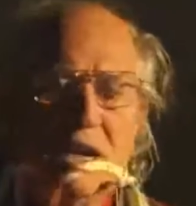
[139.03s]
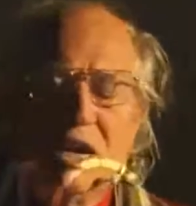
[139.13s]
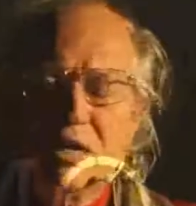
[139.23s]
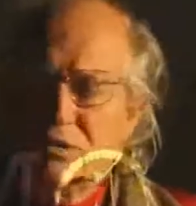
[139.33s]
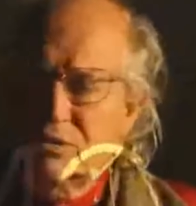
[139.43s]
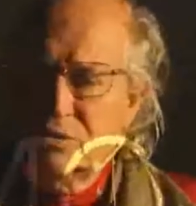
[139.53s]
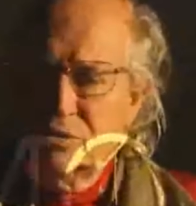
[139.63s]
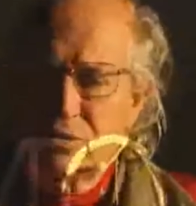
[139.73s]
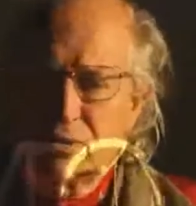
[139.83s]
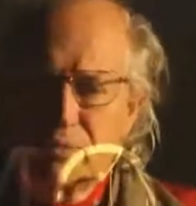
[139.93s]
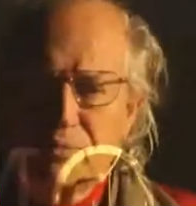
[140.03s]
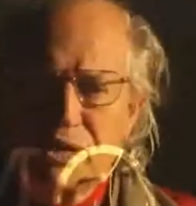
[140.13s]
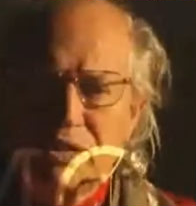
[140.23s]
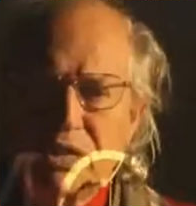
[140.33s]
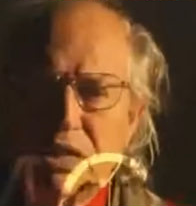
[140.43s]
and
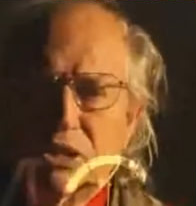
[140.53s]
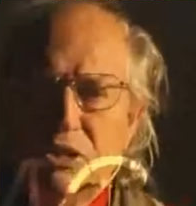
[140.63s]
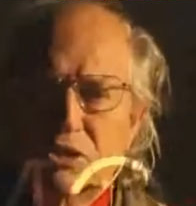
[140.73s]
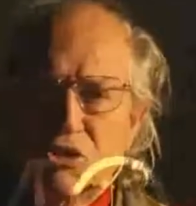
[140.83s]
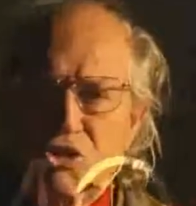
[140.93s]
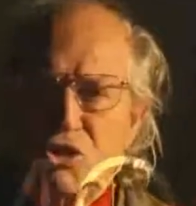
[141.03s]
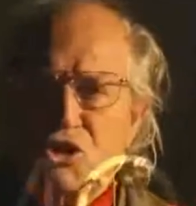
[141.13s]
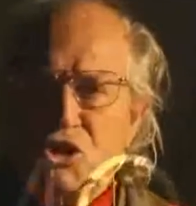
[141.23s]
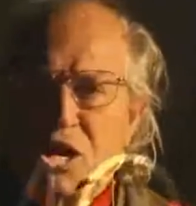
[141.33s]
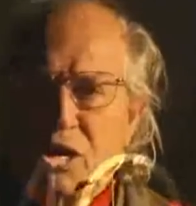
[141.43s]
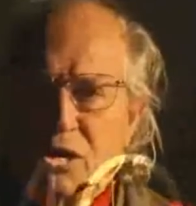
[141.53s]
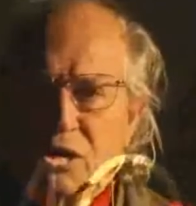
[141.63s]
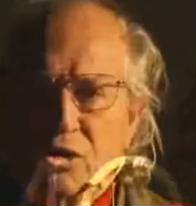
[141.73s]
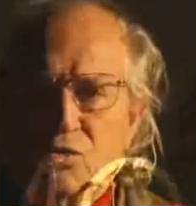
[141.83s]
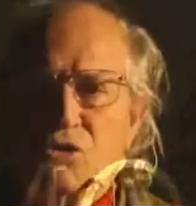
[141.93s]
practically the church
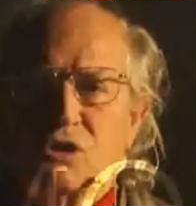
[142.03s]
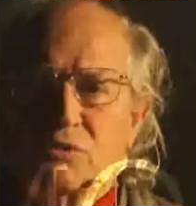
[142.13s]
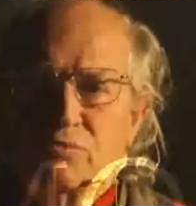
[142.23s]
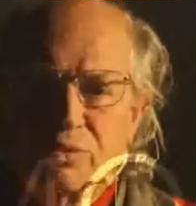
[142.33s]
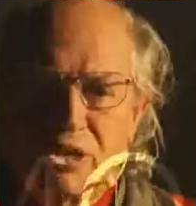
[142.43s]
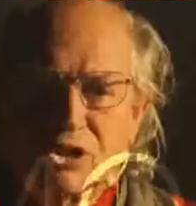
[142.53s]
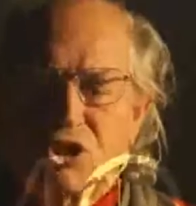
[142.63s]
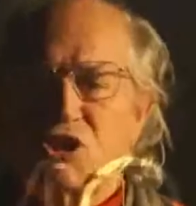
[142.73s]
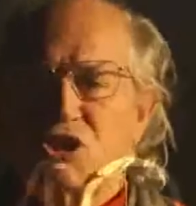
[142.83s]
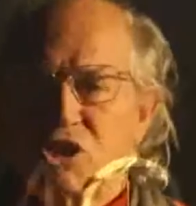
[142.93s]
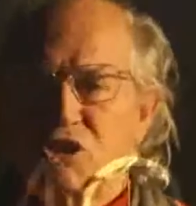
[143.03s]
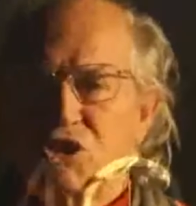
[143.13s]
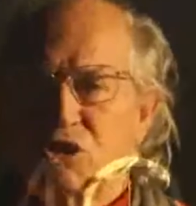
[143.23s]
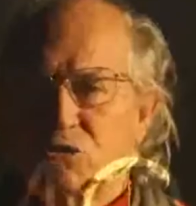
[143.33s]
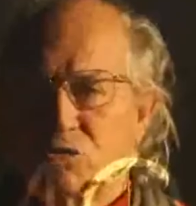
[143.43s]
accused Beatrice
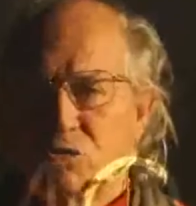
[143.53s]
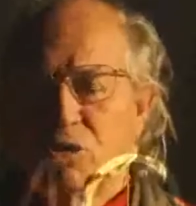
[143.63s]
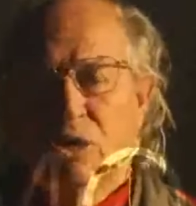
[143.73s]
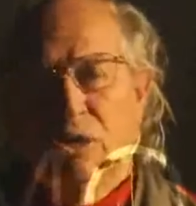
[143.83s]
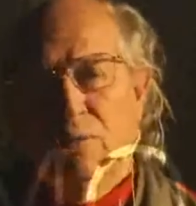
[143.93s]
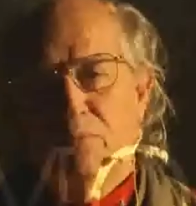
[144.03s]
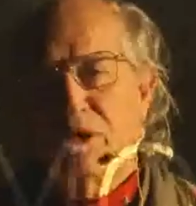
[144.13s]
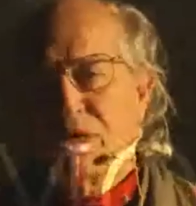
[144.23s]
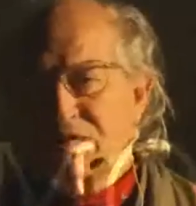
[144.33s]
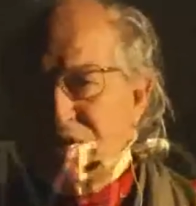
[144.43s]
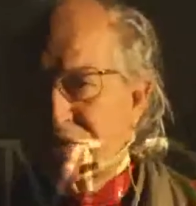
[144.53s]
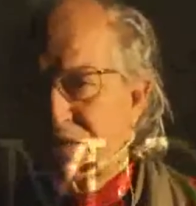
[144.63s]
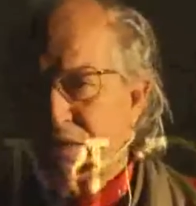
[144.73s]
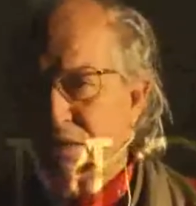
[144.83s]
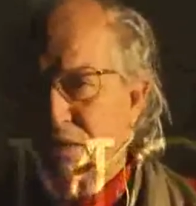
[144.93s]
Cenci to be an
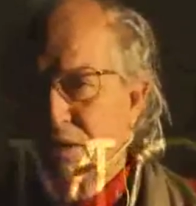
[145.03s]
assassin.